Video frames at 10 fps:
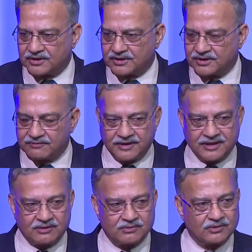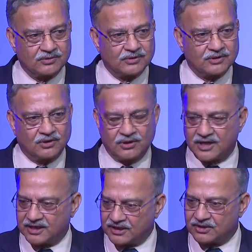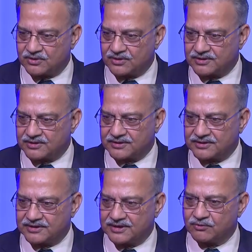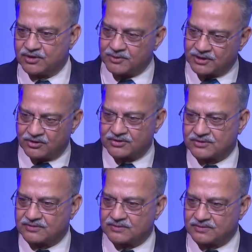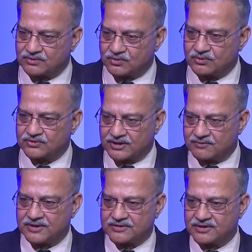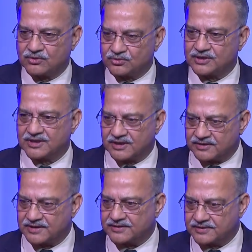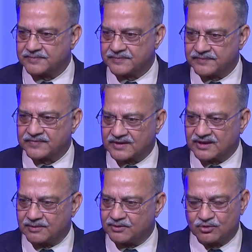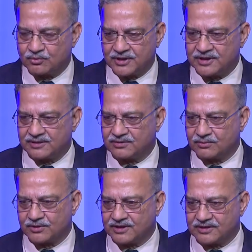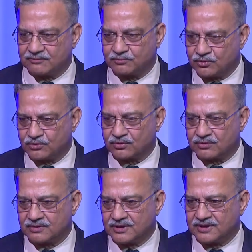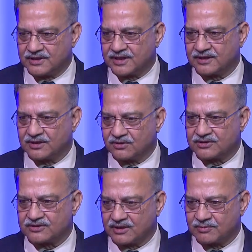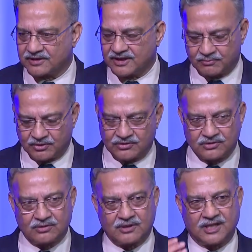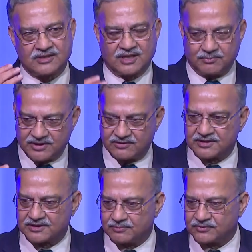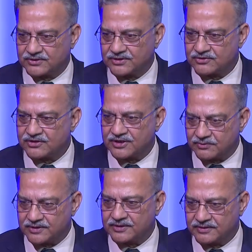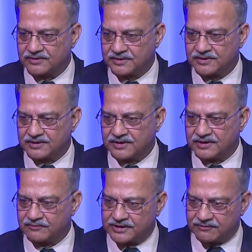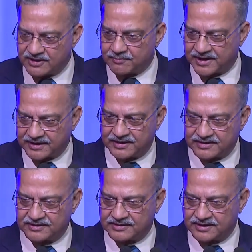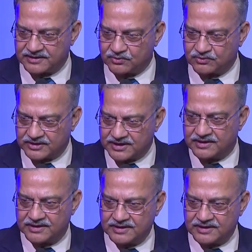in fact, in all likelihood, they would be launched through servers in 2-3 countries. I mean, nobody is a fool to directly launch a cyber attack, because your last IP address comes straight away. And with every packet that you send